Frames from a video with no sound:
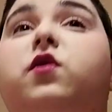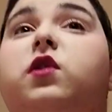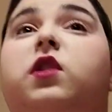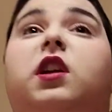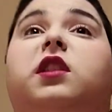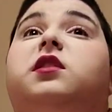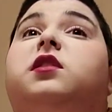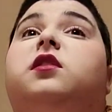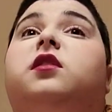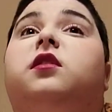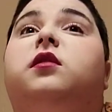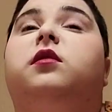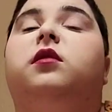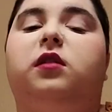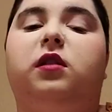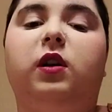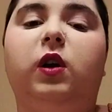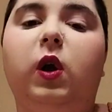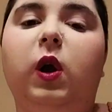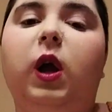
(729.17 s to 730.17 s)
and that's
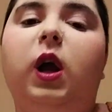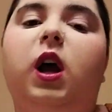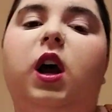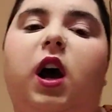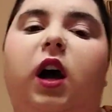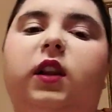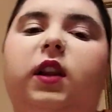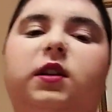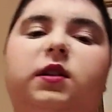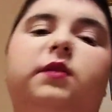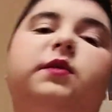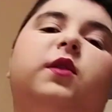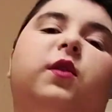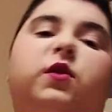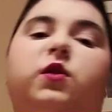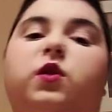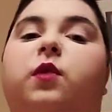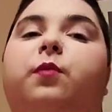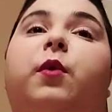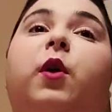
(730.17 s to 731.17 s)
it. Unless I'm
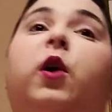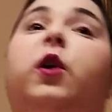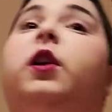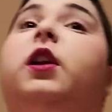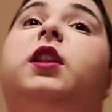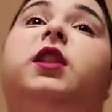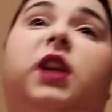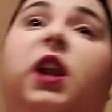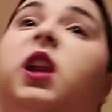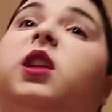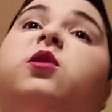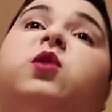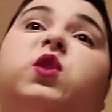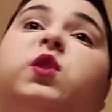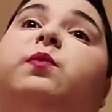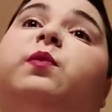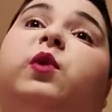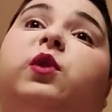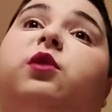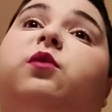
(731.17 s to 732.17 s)
going to a party, then I
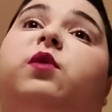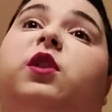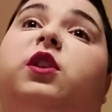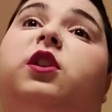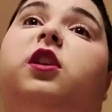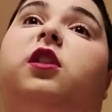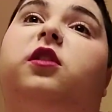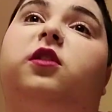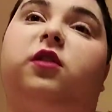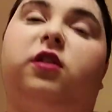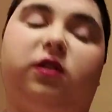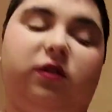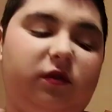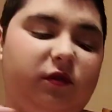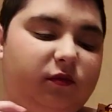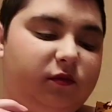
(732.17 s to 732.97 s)
use more than 1 color.